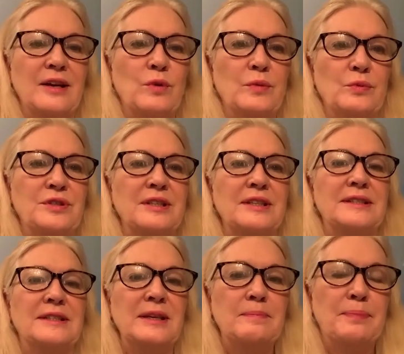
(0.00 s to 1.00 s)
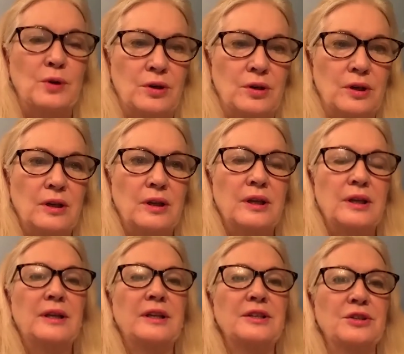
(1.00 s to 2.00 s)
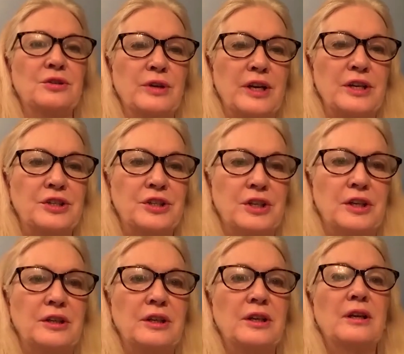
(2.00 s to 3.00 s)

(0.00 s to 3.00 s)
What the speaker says: We will see deeper integration